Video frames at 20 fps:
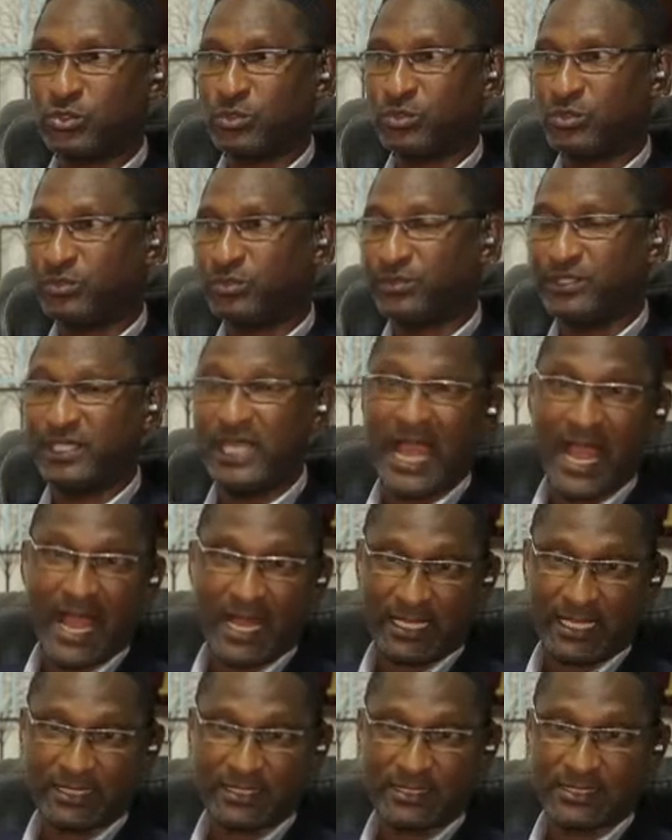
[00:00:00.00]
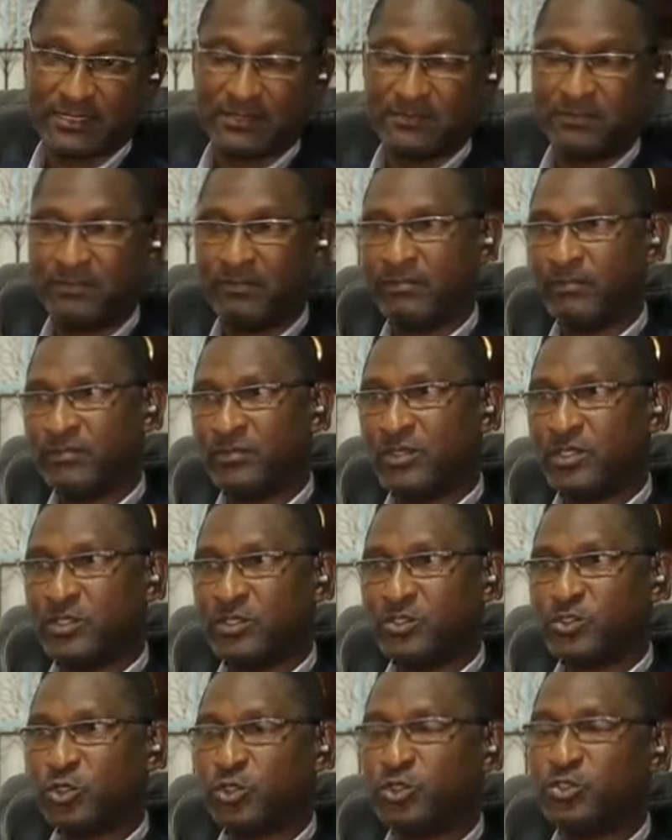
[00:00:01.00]
to react.
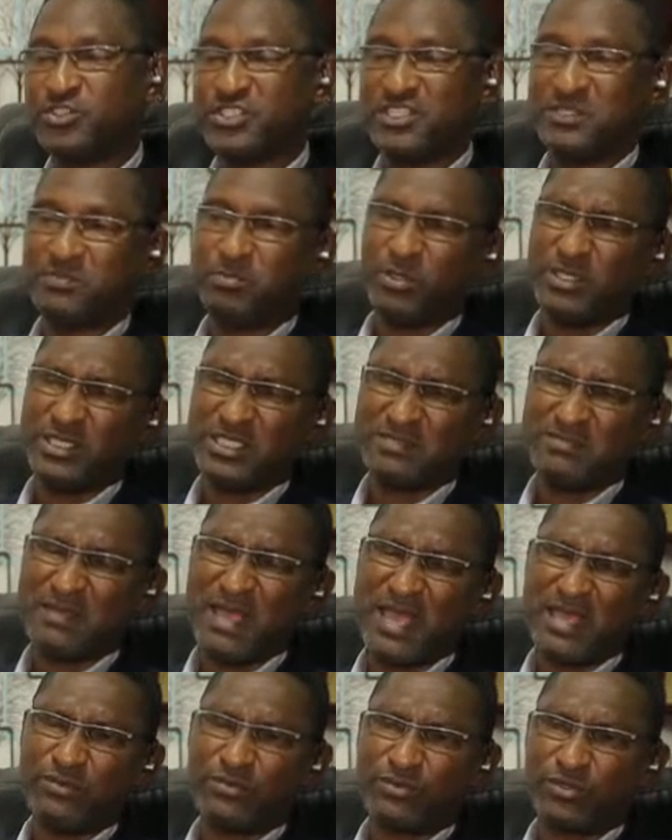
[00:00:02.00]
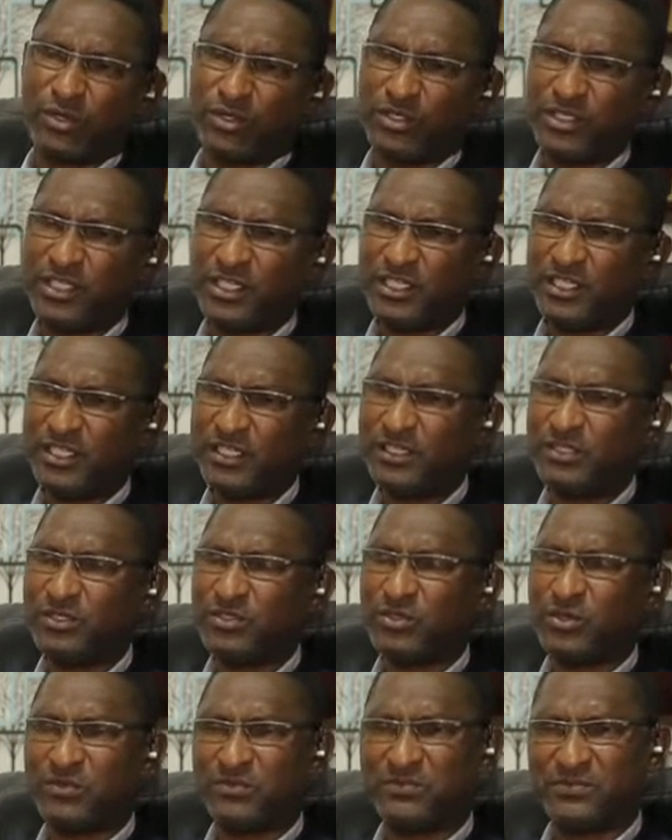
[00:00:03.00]
So you see policemen
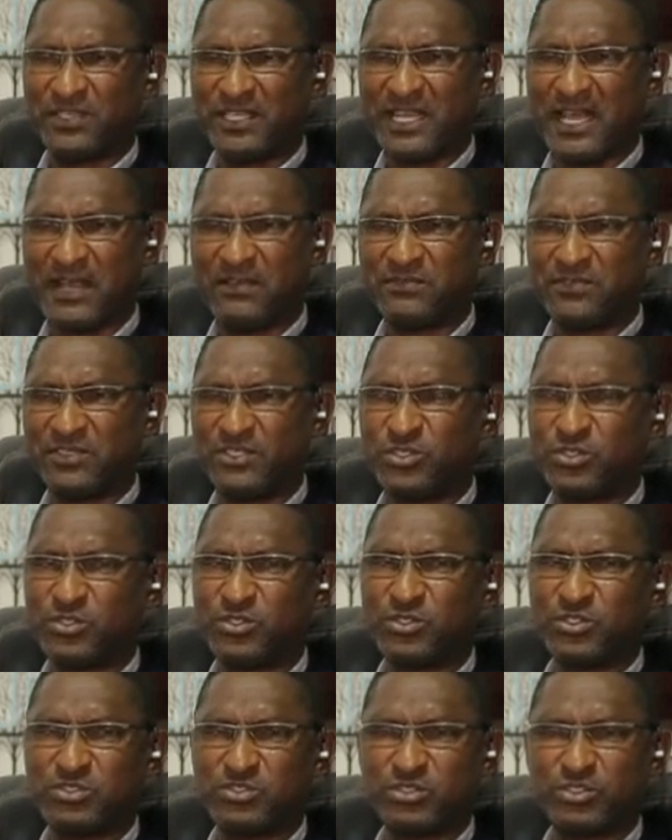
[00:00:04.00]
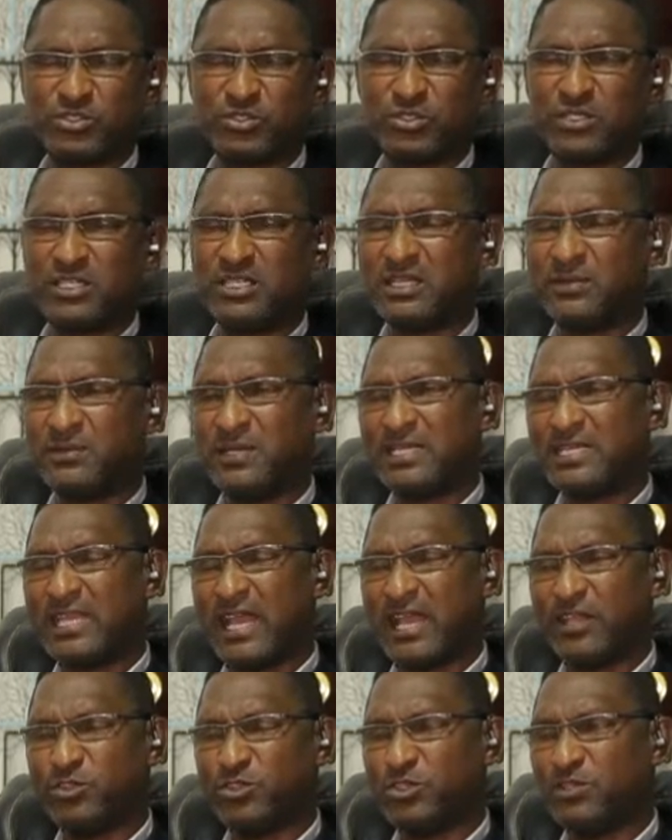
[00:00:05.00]
running on viral videos, throwing away
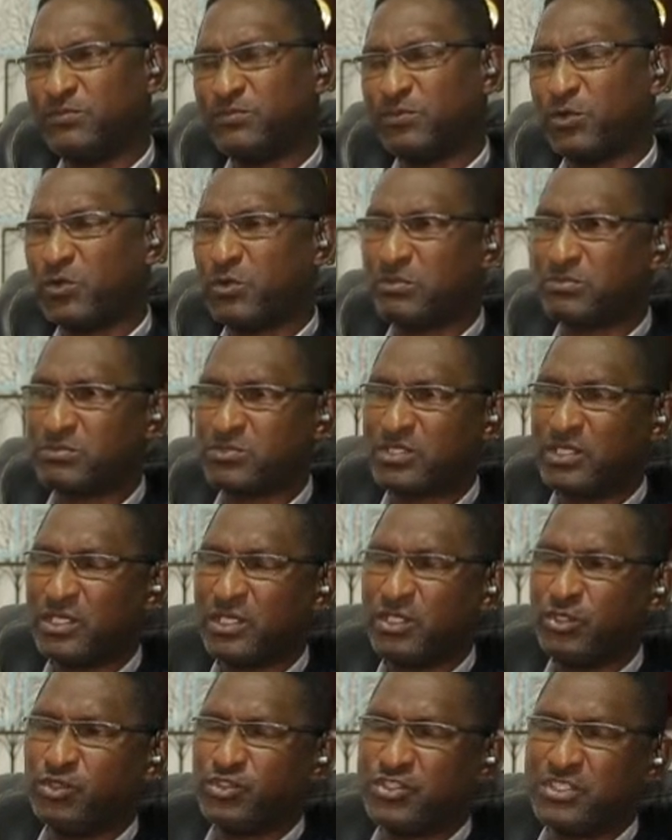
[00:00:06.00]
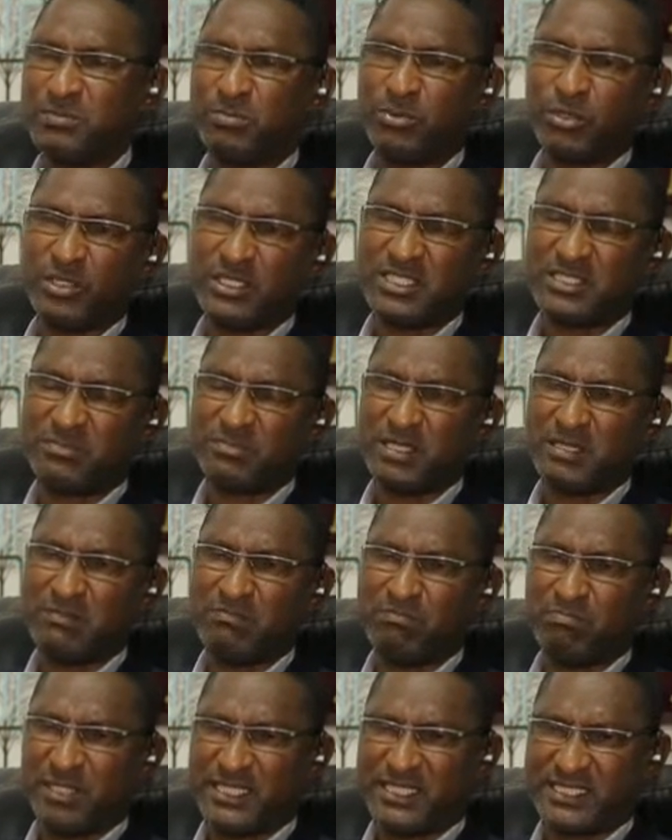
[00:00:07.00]
their uniforms. You see police
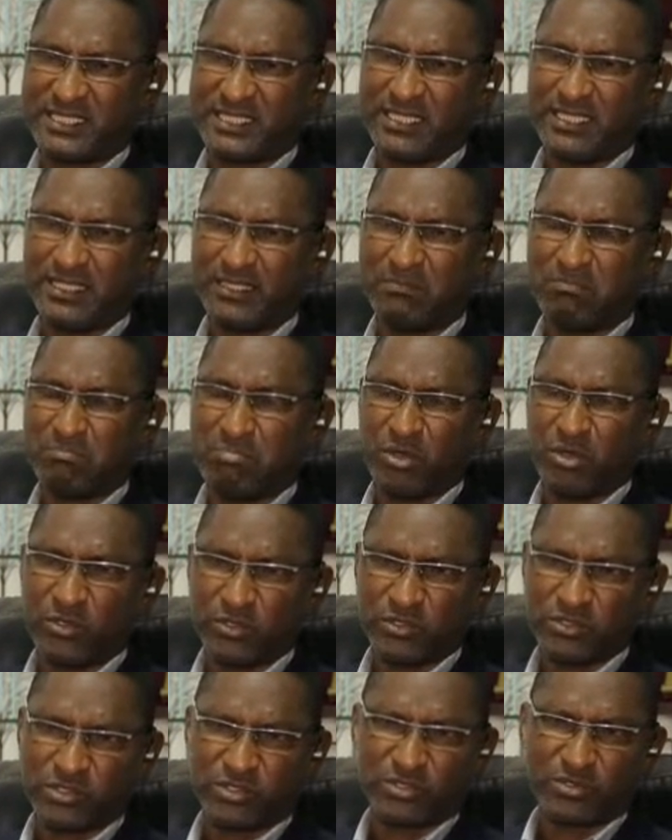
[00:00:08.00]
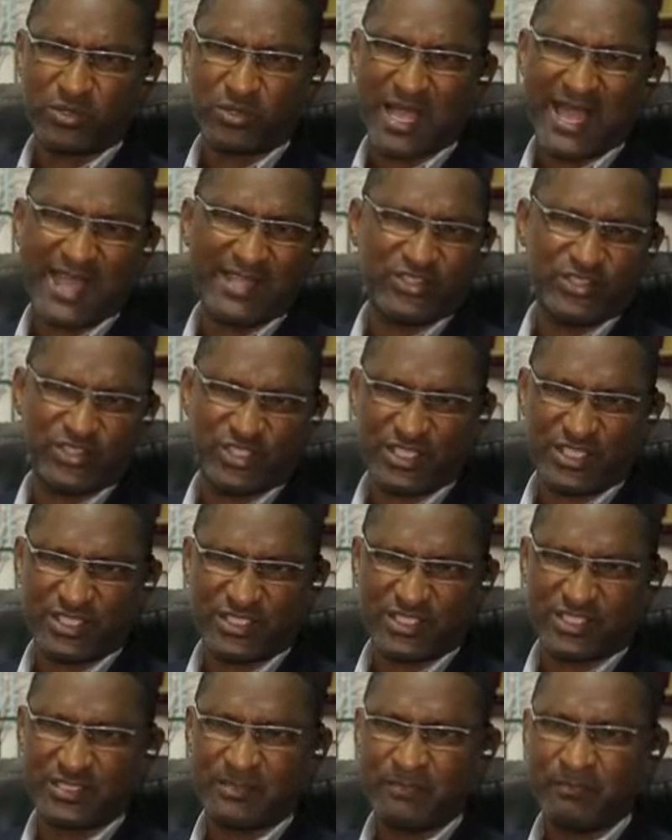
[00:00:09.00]
being beaten, burnt to
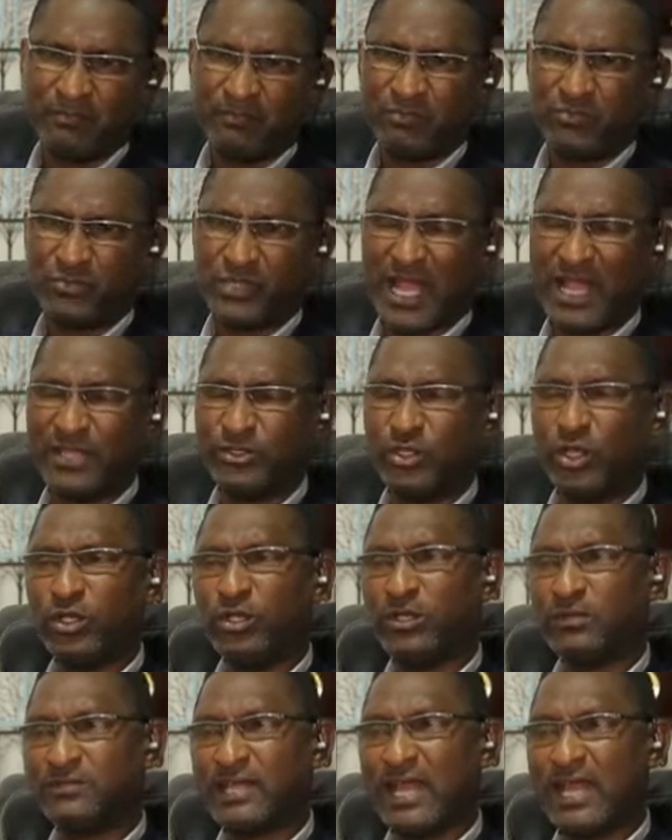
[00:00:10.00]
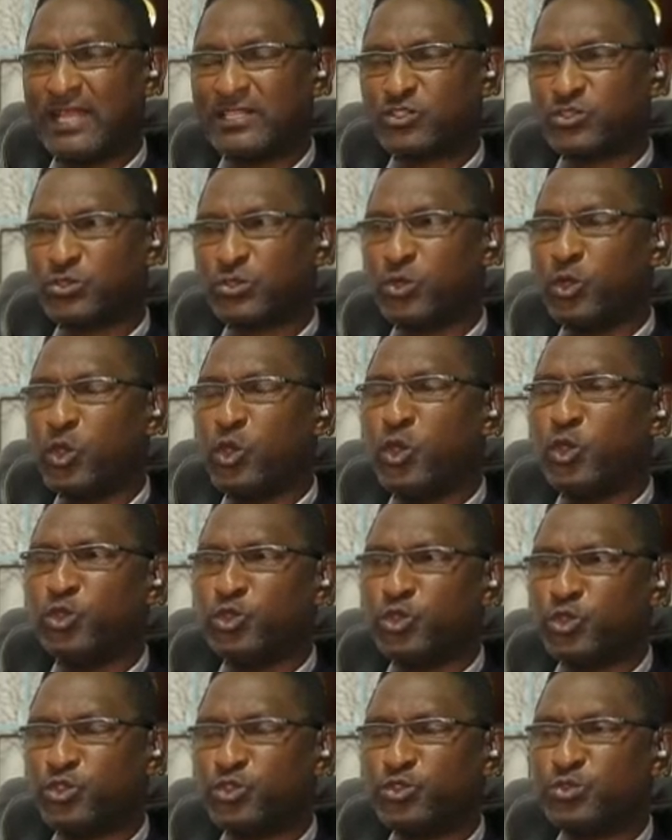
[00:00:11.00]
ashes, and all of that. So
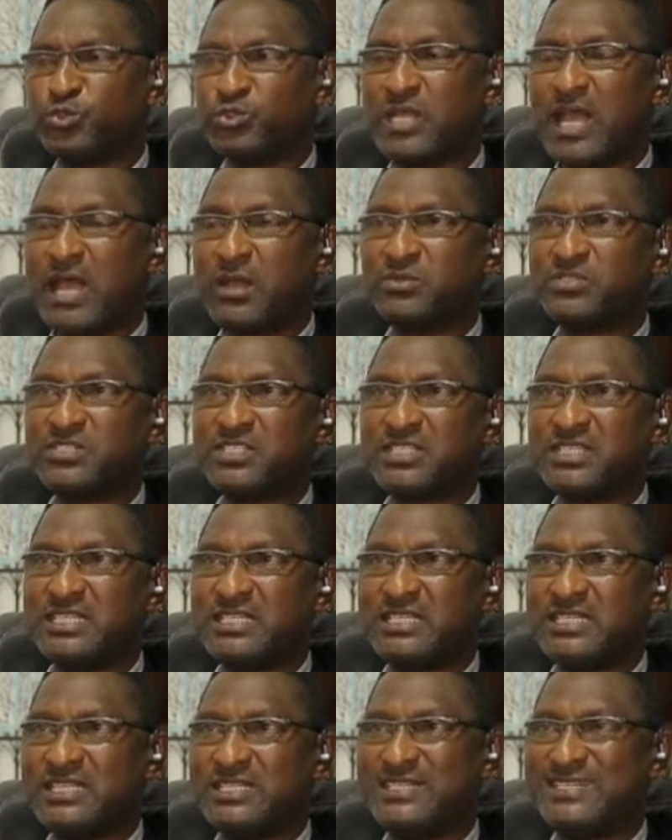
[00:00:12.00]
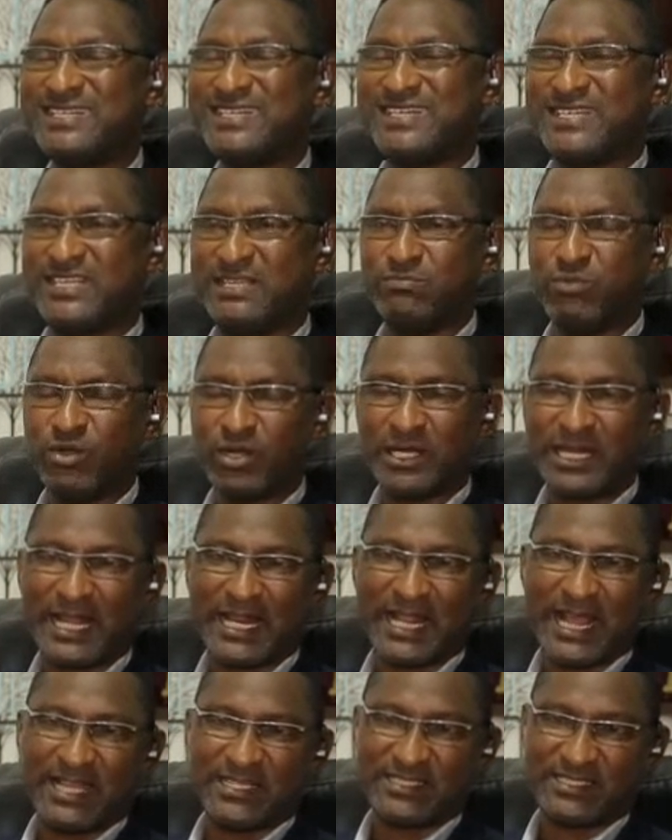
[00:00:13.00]
you should now see the
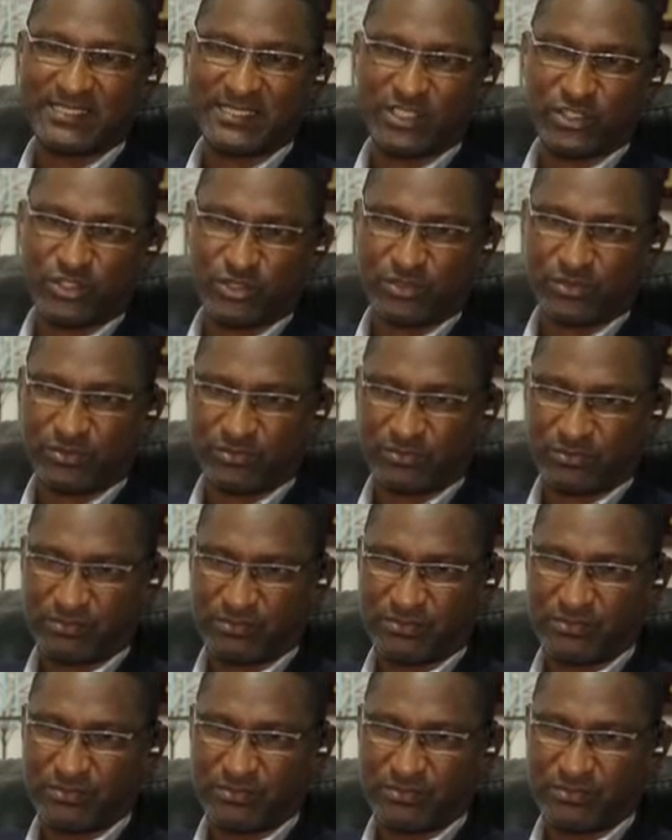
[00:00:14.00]
demoralization